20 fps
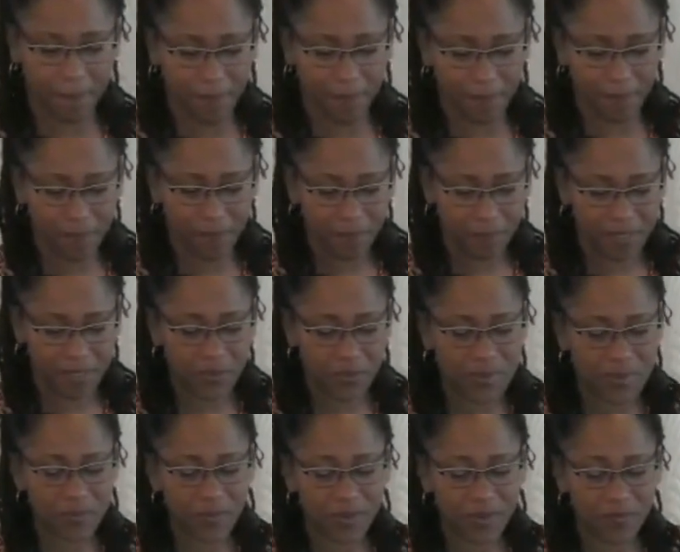between
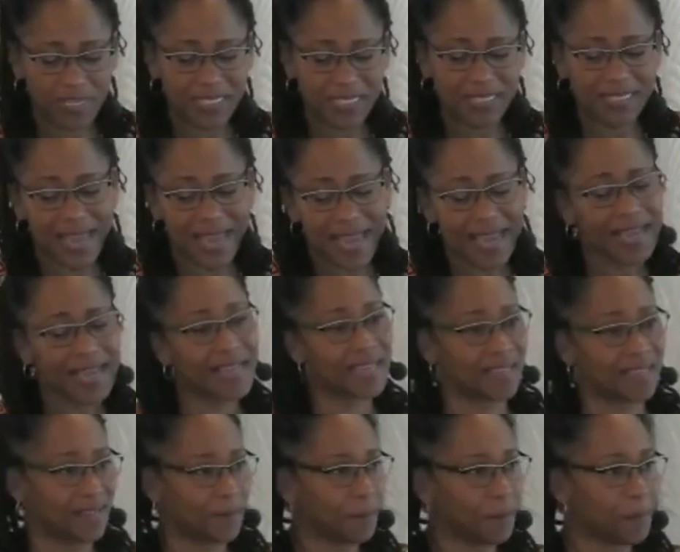what we say
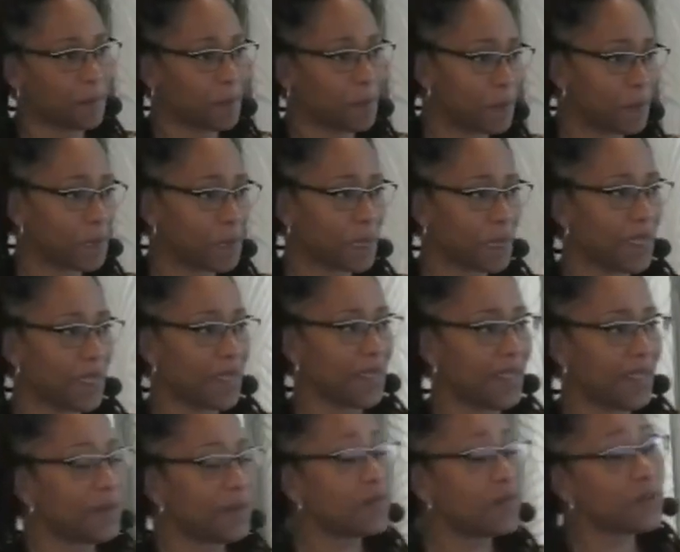and
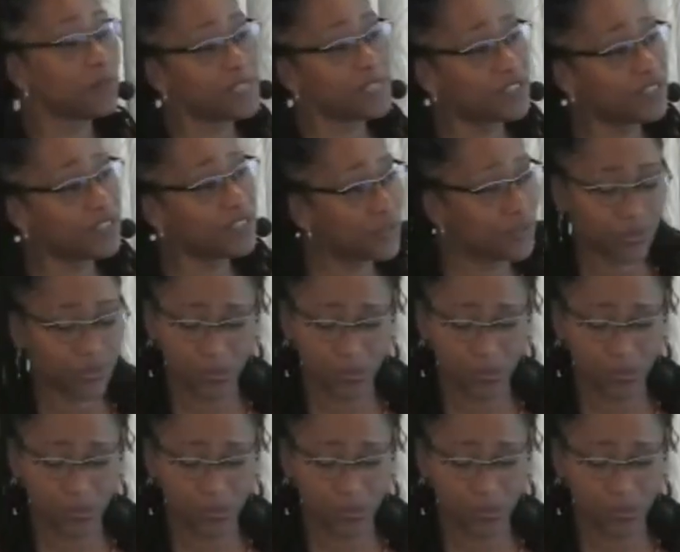what we do.